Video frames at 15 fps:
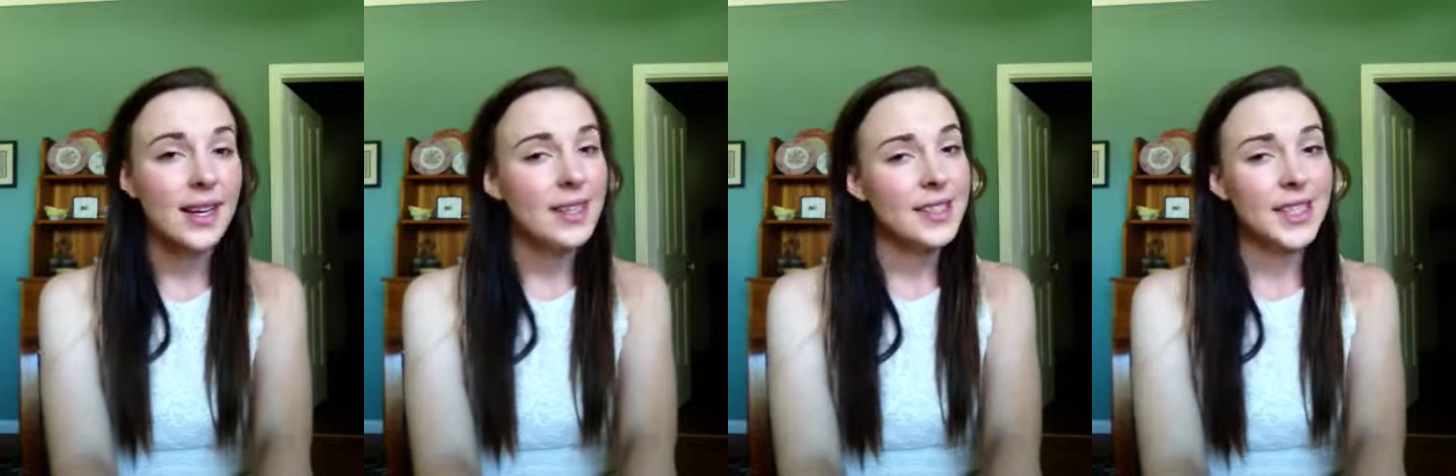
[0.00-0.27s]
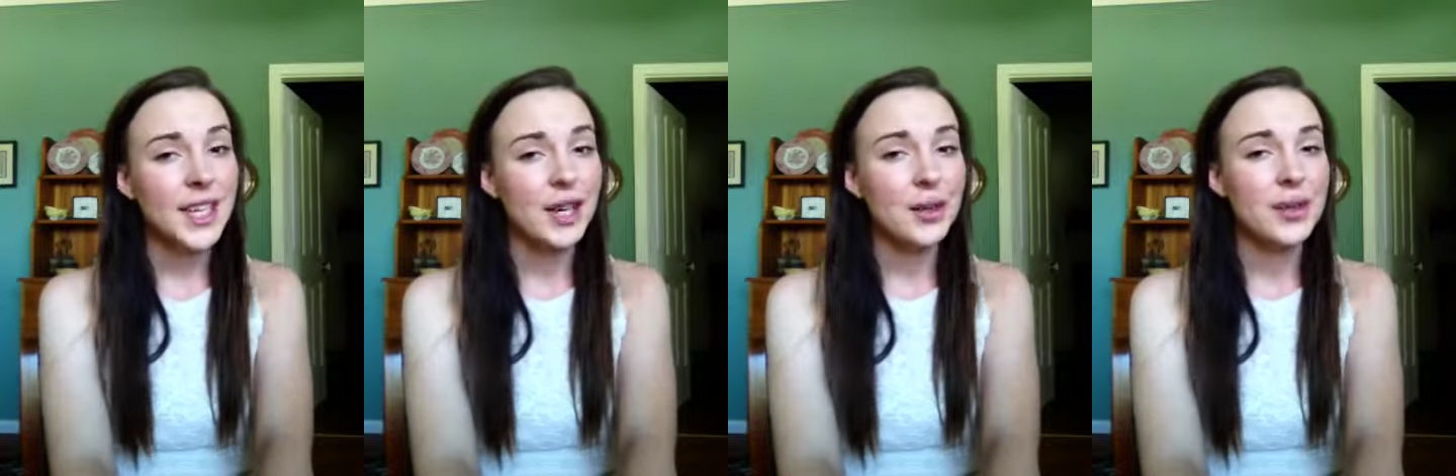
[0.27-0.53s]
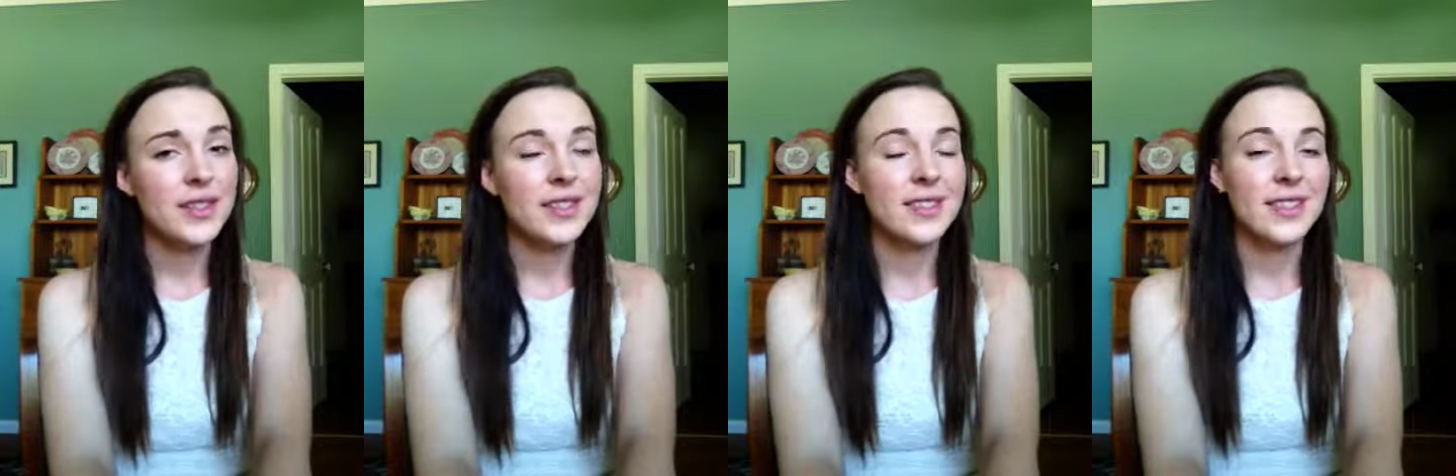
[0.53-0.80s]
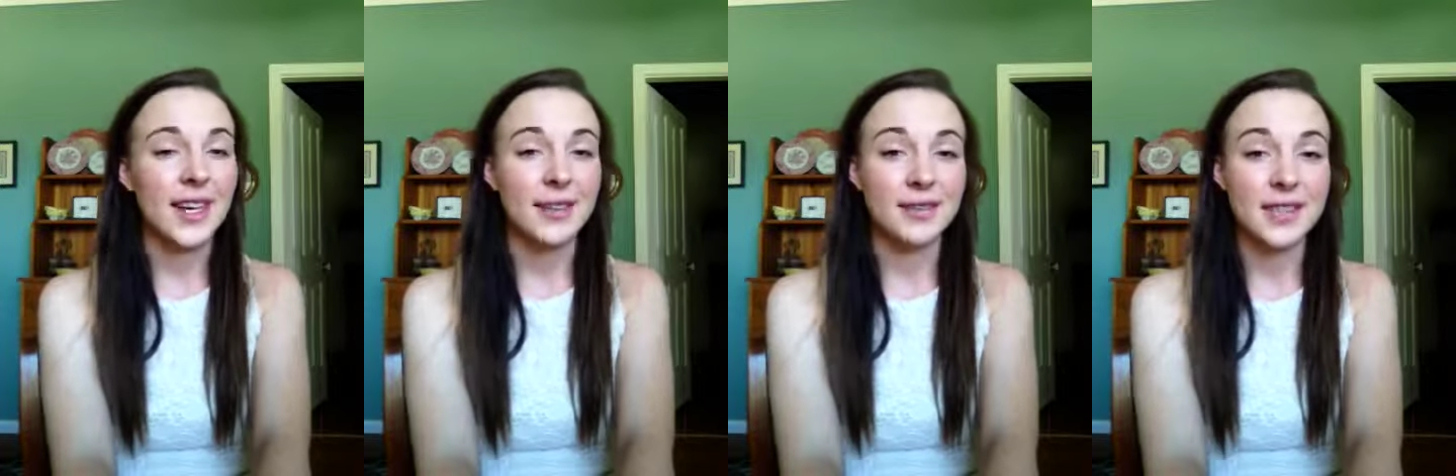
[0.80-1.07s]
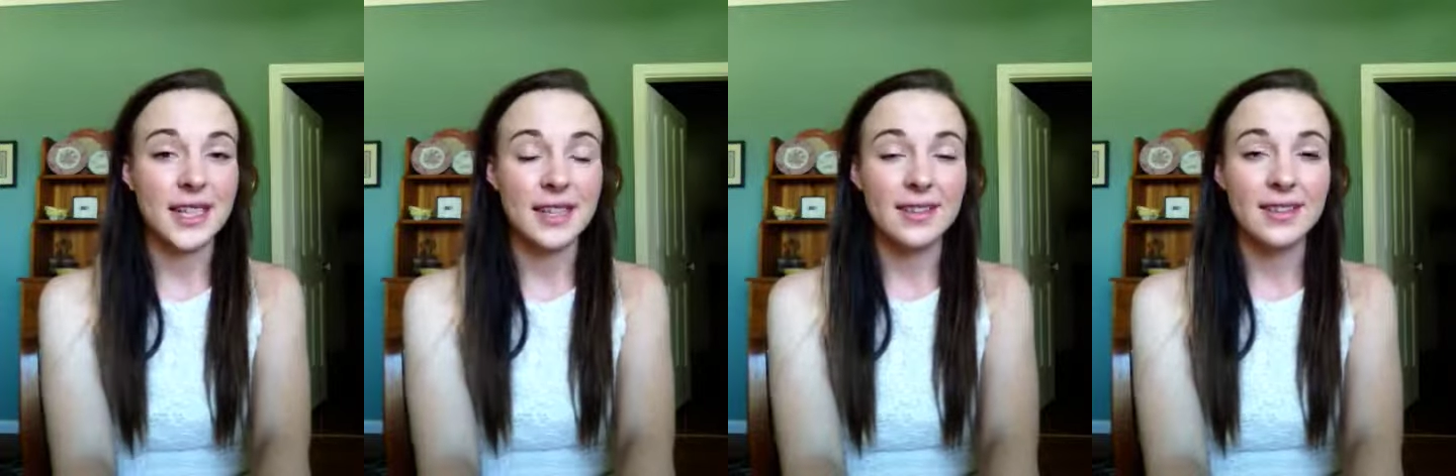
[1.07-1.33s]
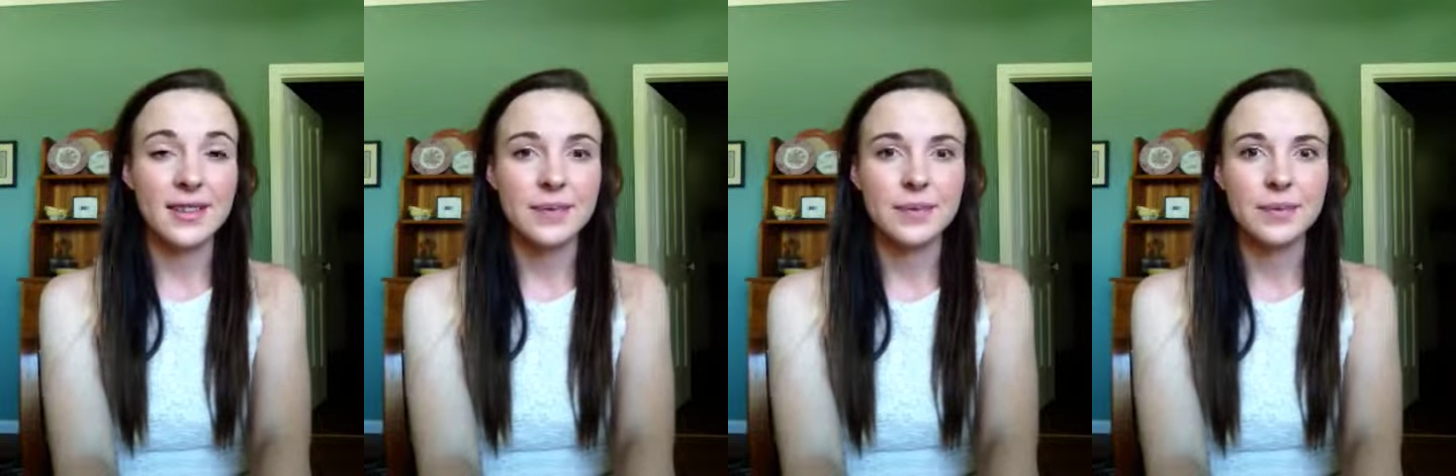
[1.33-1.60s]
to get all this stuff
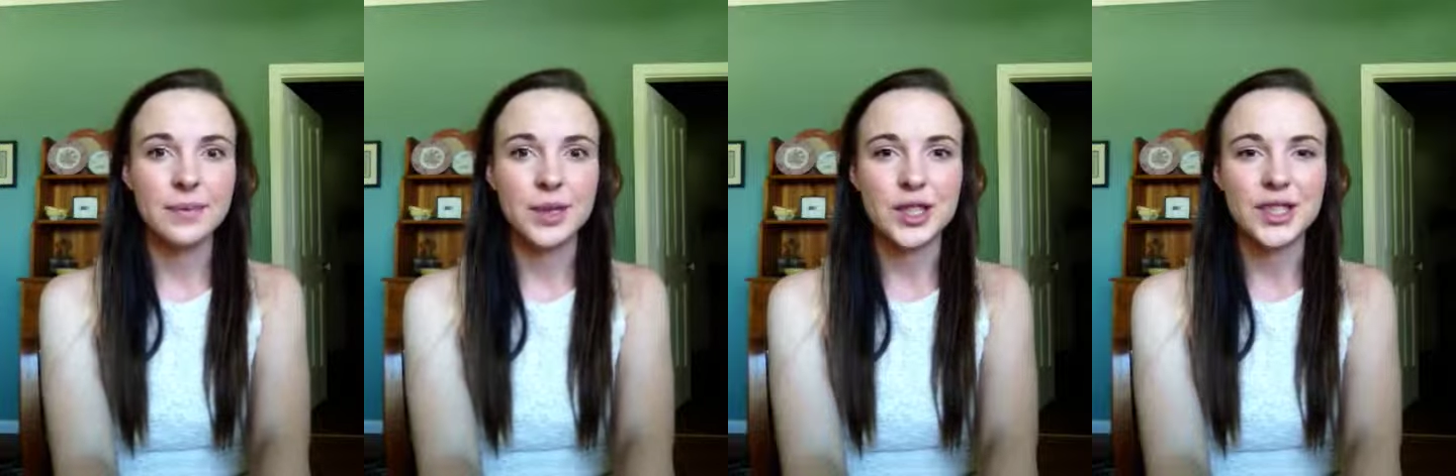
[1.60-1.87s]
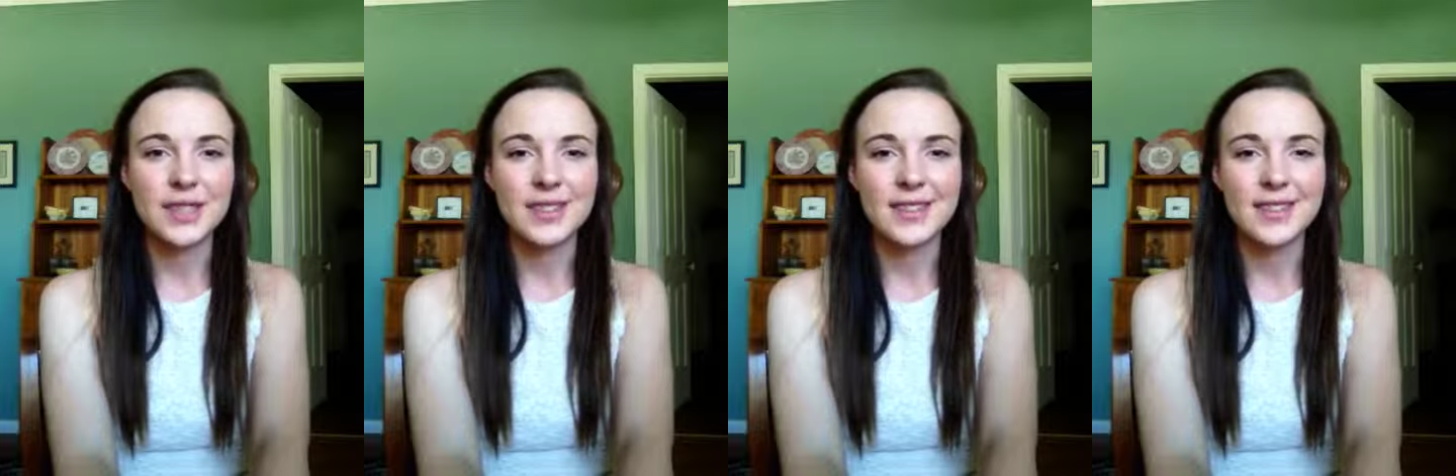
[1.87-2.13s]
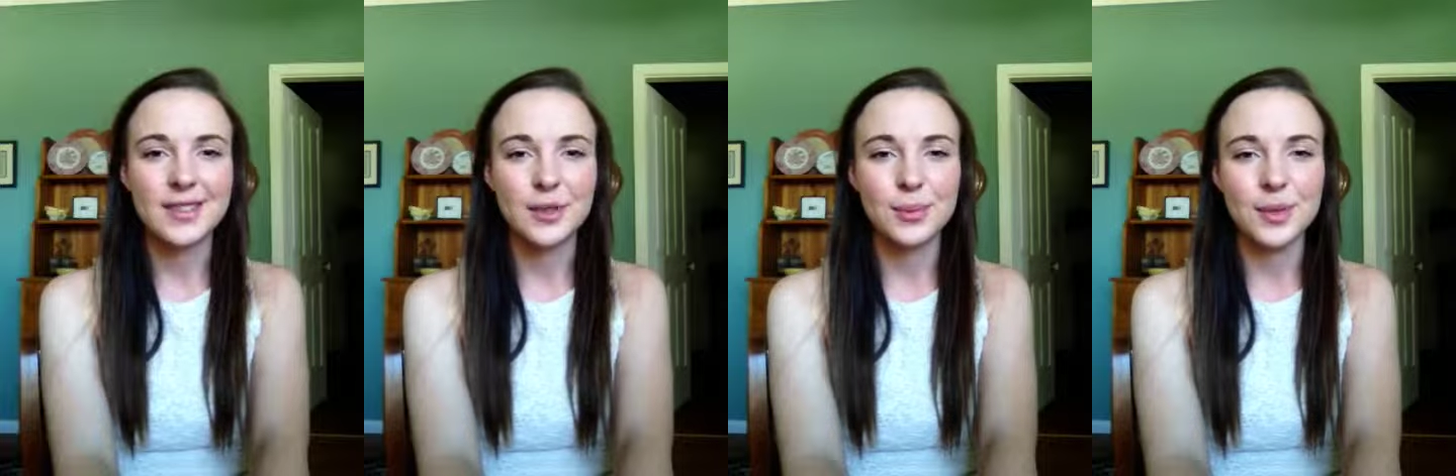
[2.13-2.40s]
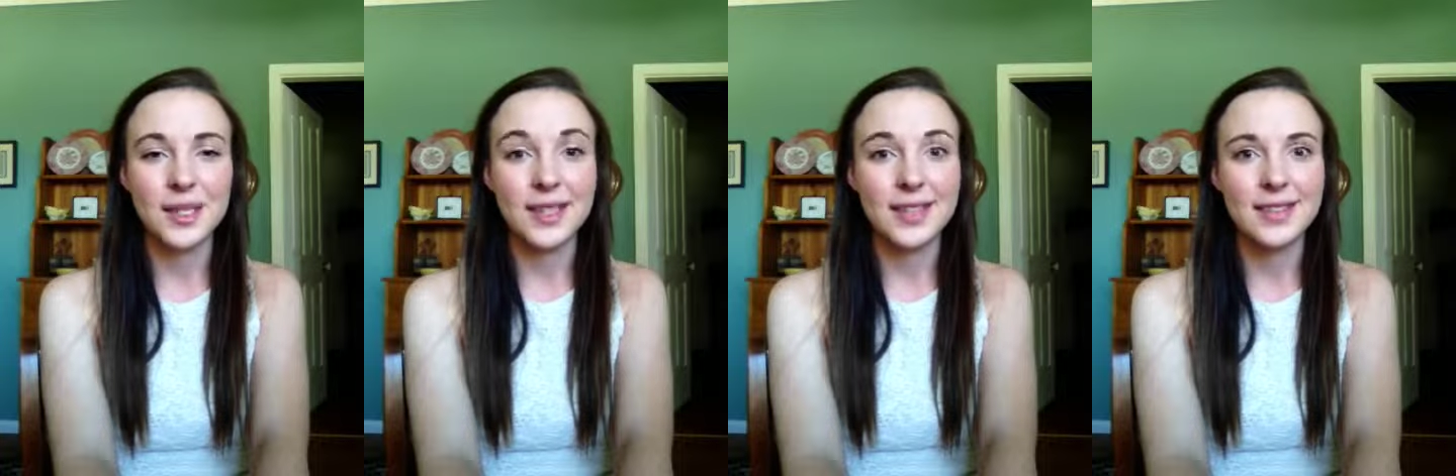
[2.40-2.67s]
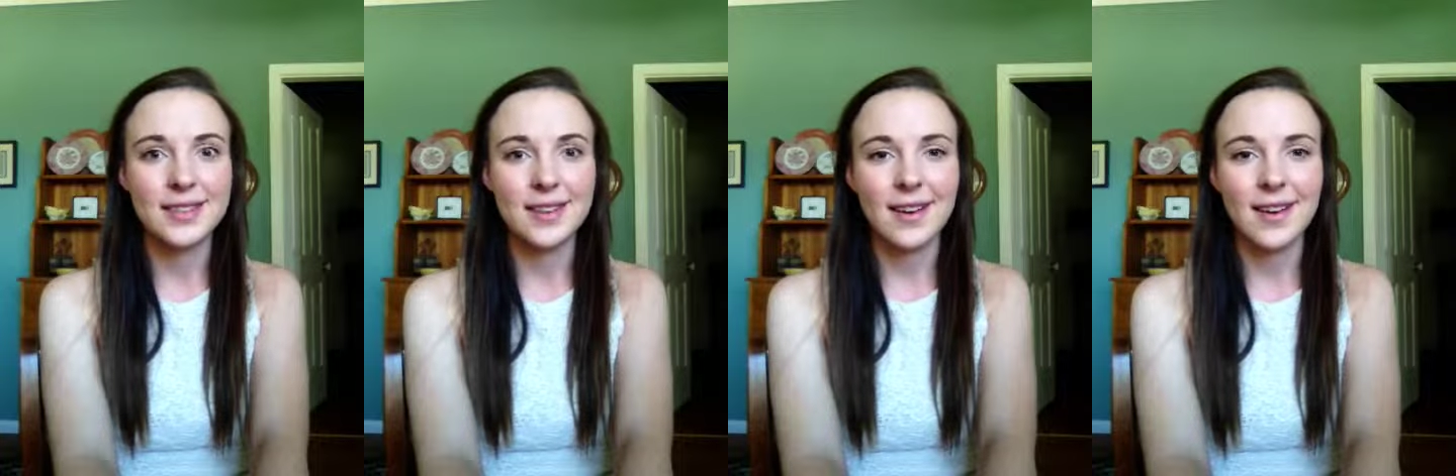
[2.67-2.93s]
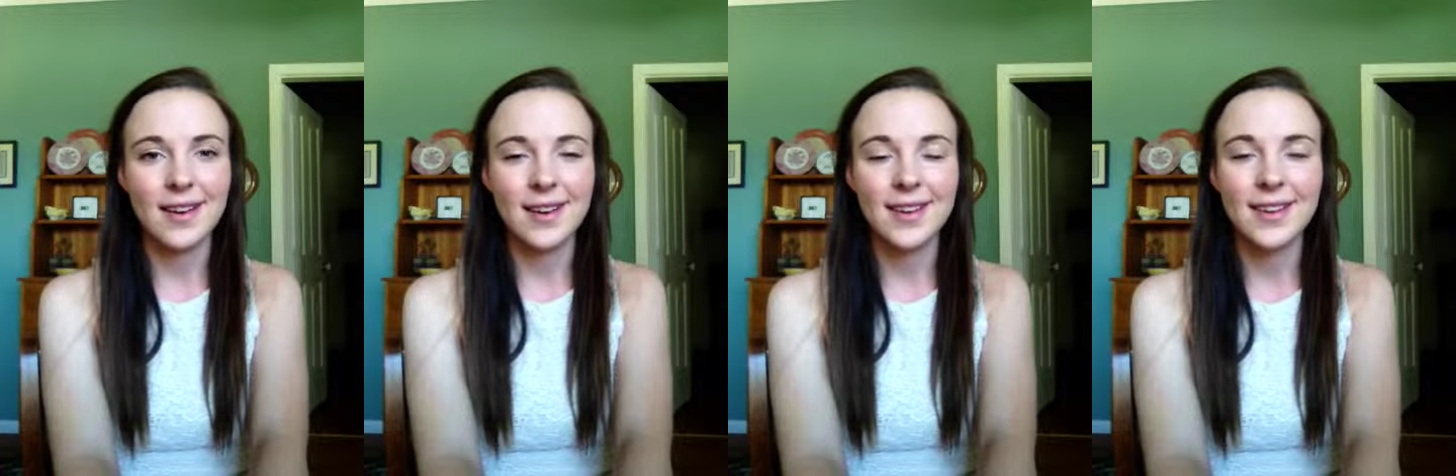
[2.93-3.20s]
done, which is super
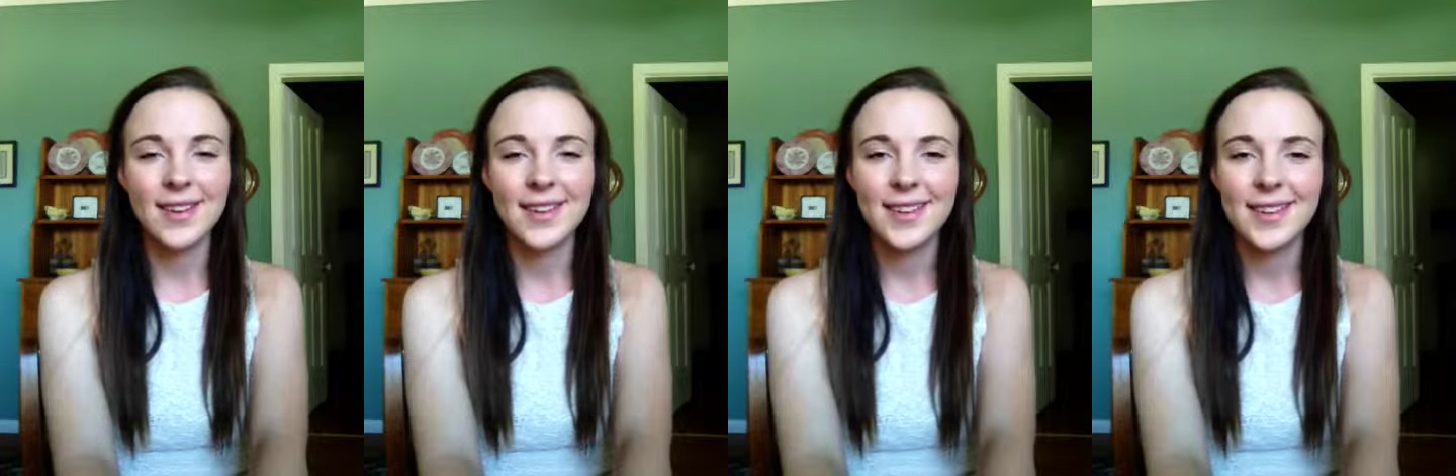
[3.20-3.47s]
exciting.